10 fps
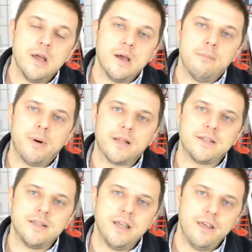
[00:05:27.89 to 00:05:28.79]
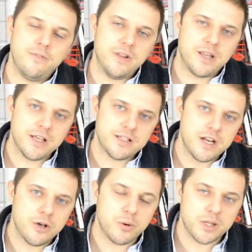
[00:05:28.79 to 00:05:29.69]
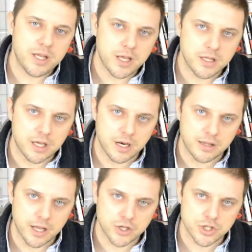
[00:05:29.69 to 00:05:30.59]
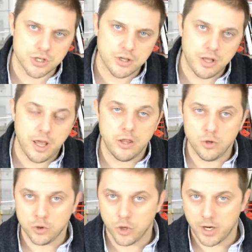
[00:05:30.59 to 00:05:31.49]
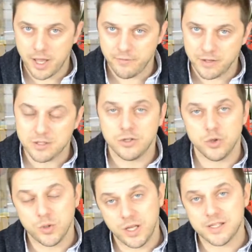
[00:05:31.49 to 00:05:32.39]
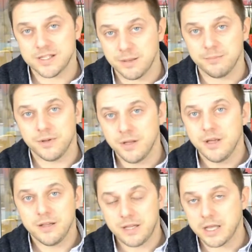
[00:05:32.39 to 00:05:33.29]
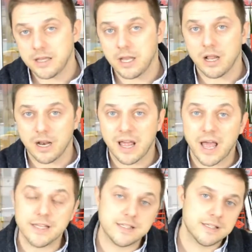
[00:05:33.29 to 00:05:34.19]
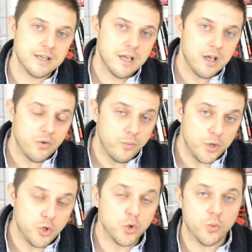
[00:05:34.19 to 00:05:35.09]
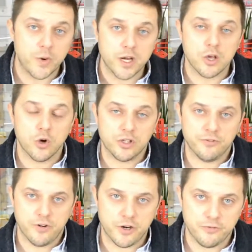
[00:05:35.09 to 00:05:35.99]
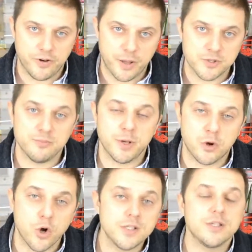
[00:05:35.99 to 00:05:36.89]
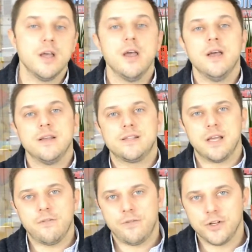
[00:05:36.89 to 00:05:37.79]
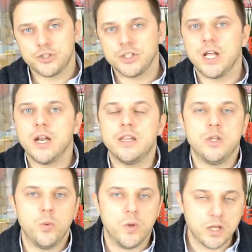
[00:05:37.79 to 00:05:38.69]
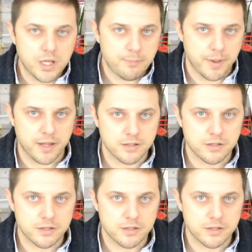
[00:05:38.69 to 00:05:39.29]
But if it does require technical attention and you don't have it, you need some technical guys with you working on the wireframes, because some functionality will depend